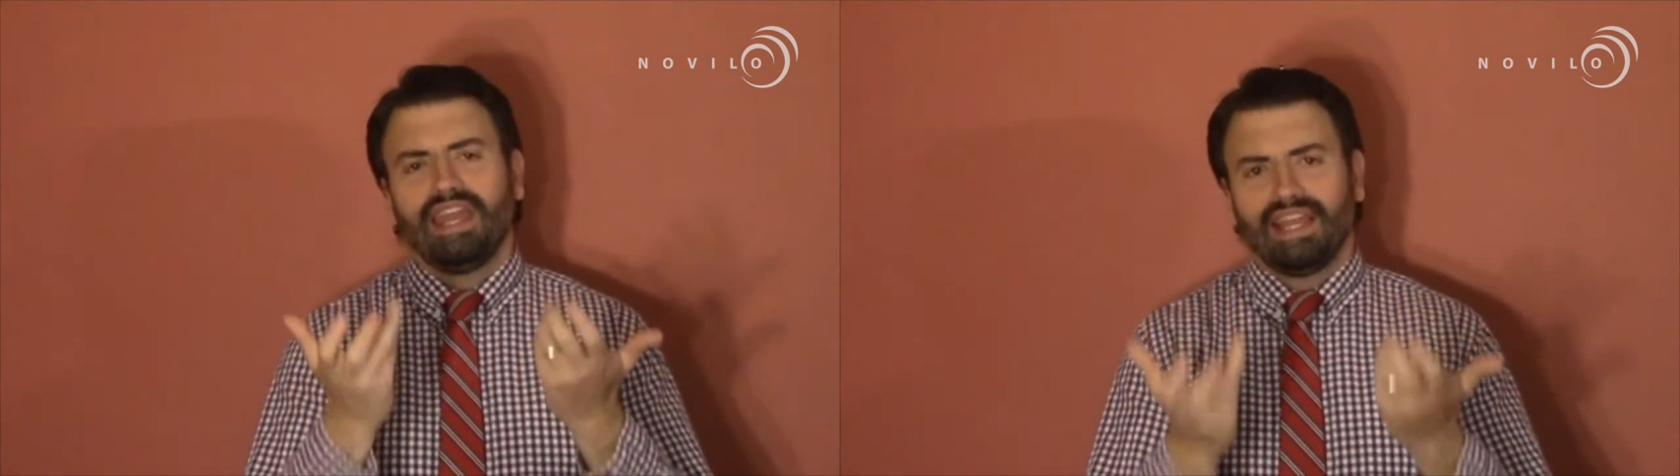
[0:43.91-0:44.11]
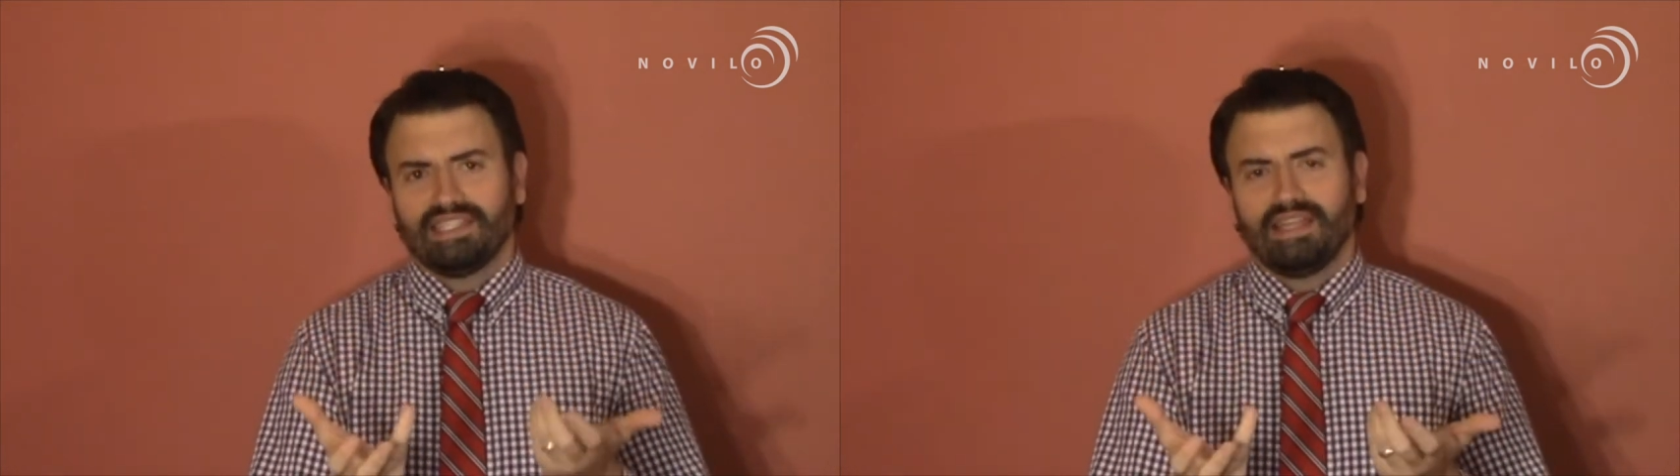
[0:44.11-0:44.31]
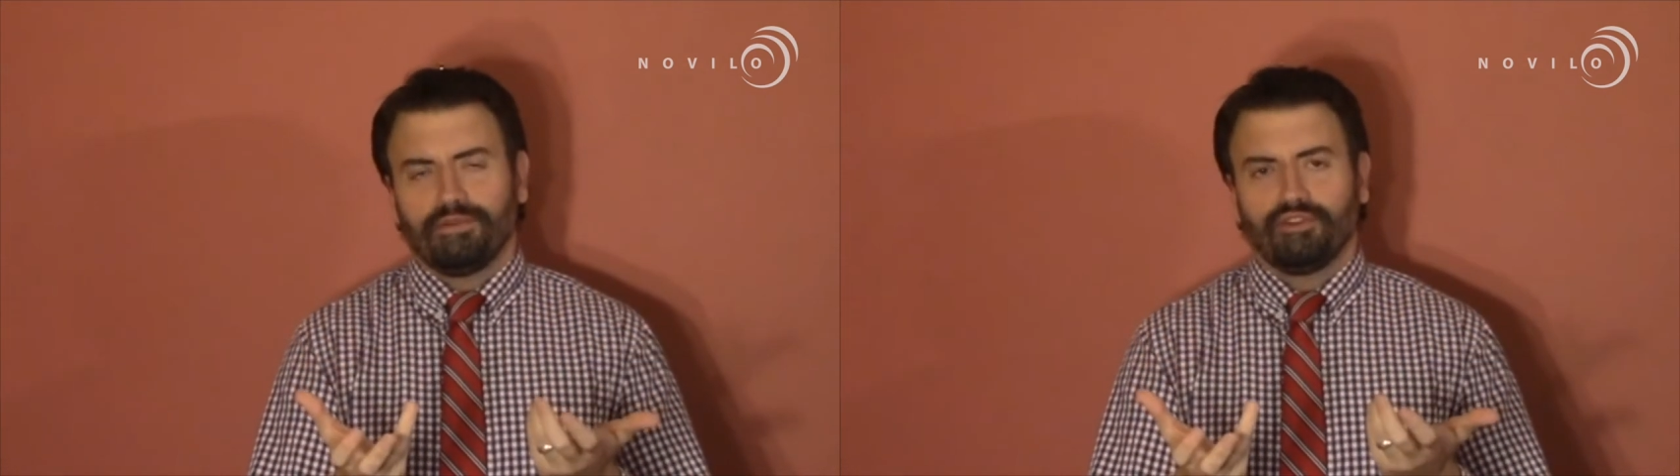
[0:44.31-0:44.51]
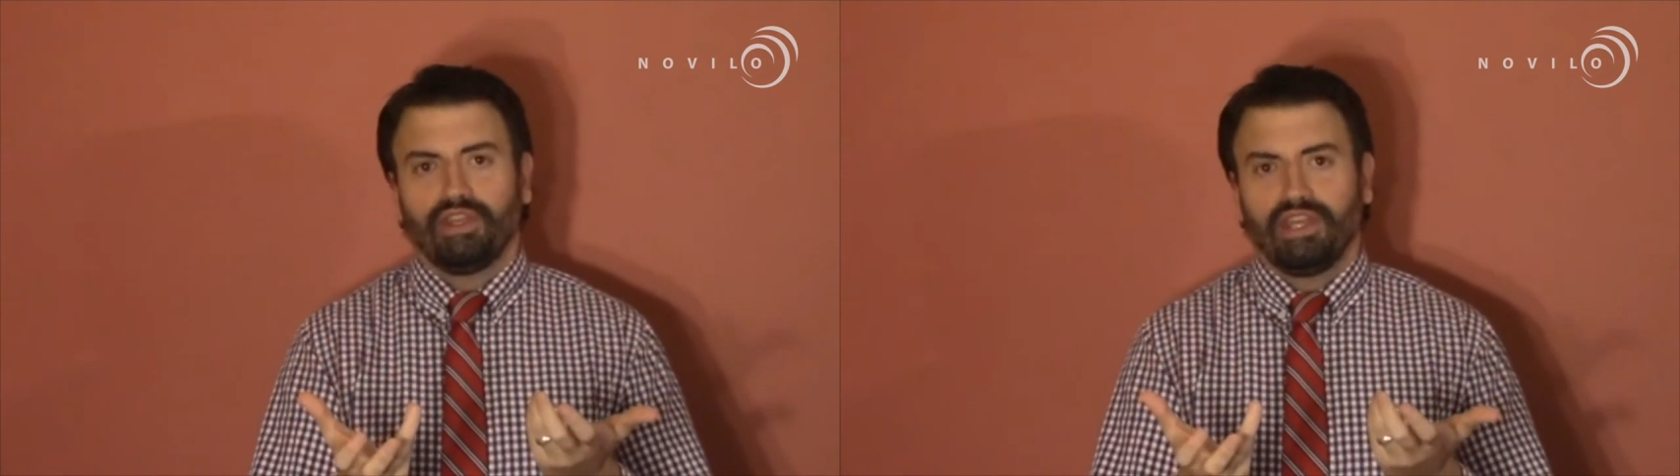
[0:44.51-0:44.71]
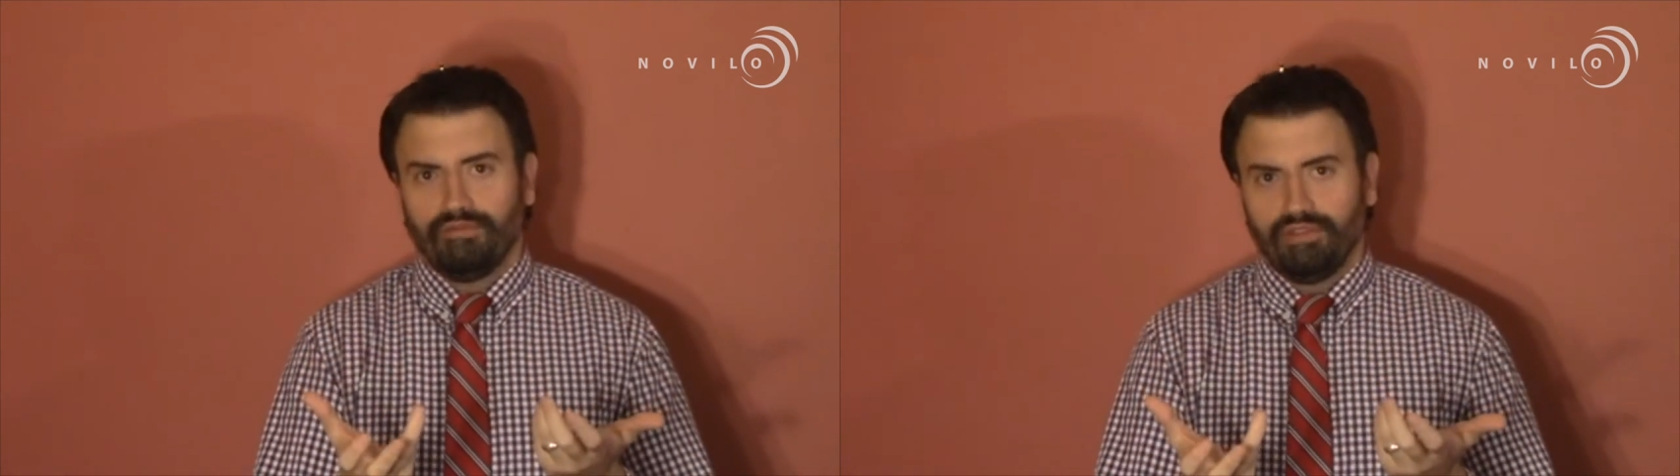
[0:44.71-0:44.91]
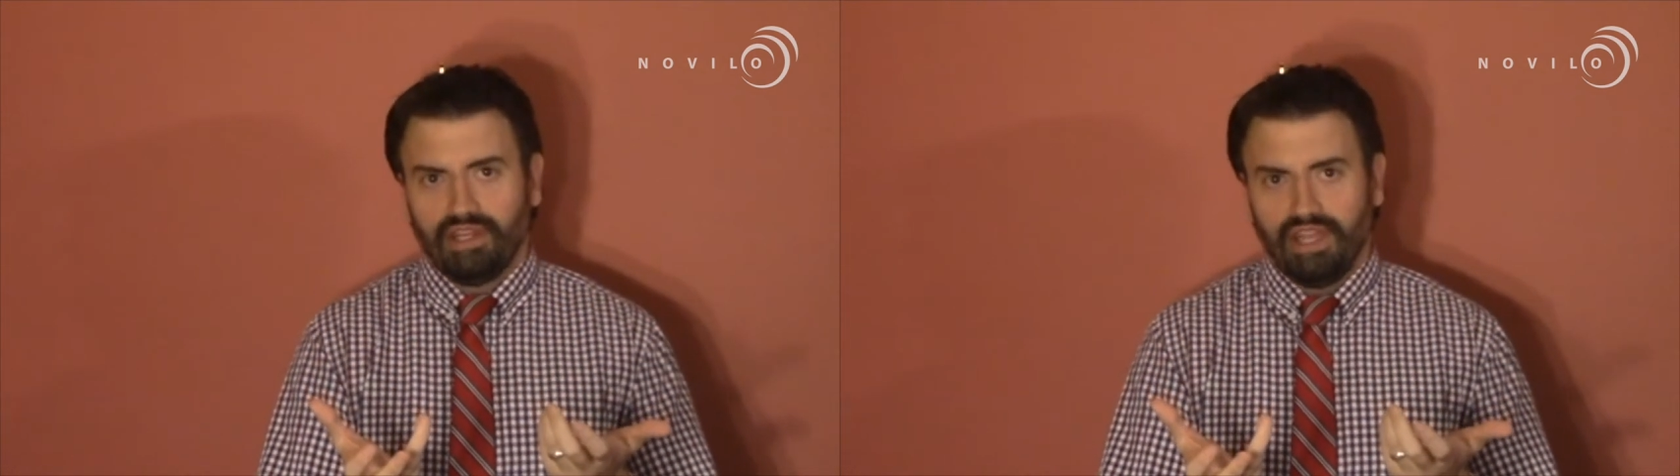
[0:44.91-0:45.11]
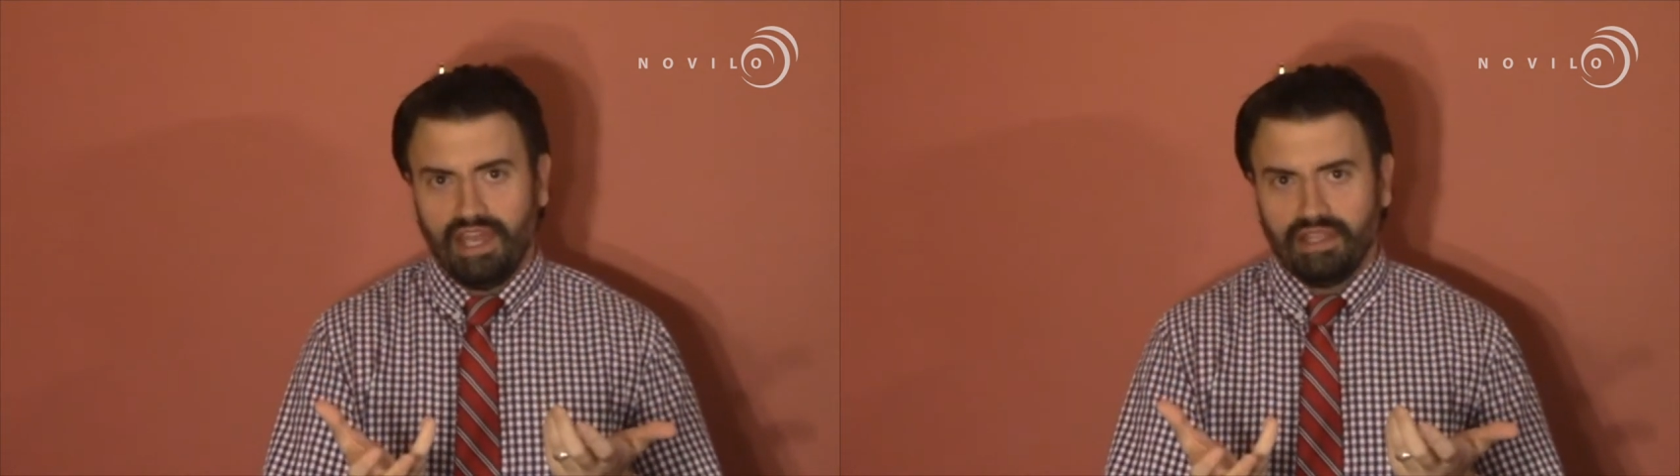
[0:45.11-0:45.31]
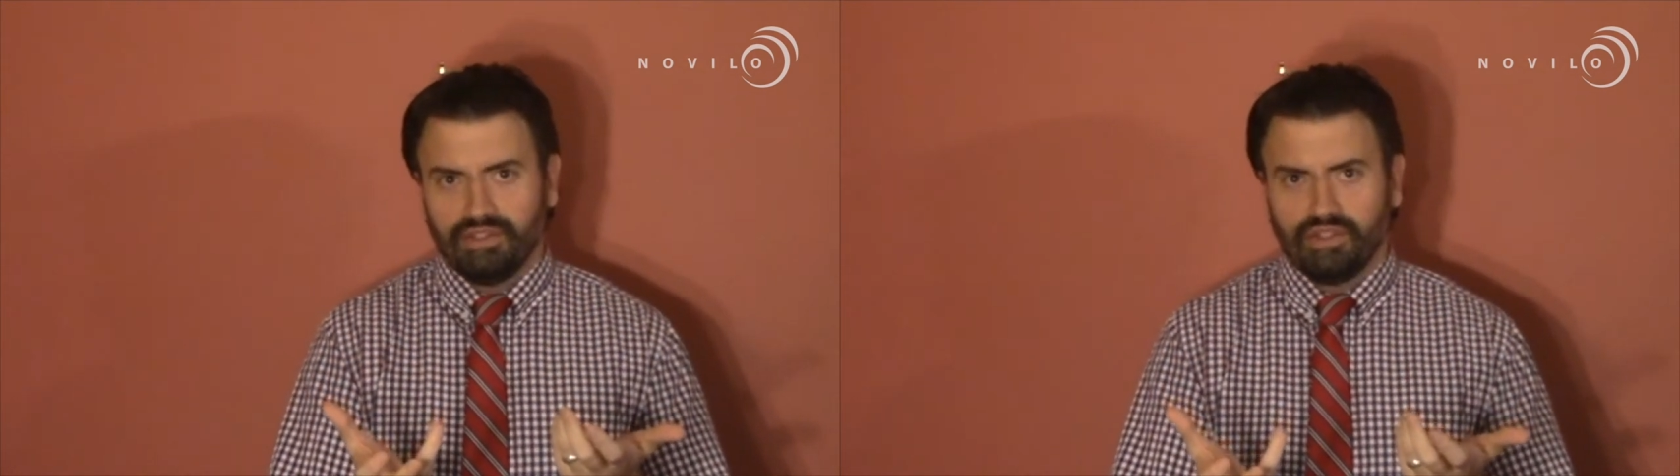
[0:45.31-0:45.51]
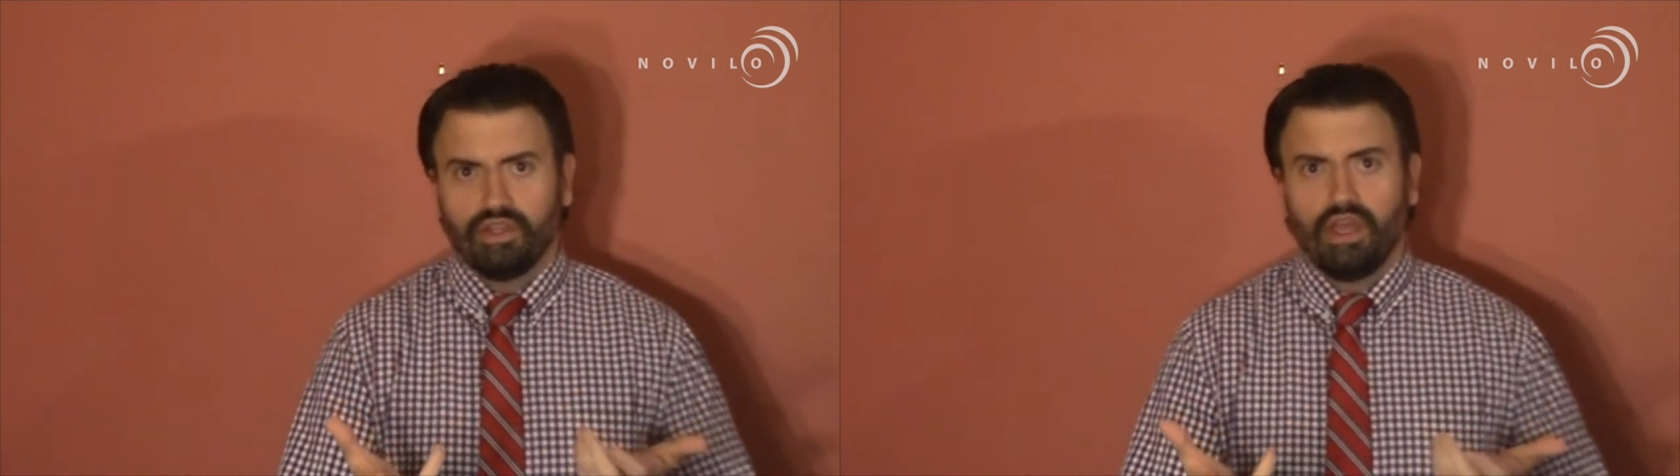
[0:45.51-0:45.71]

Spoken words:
and exceptionally gifted kids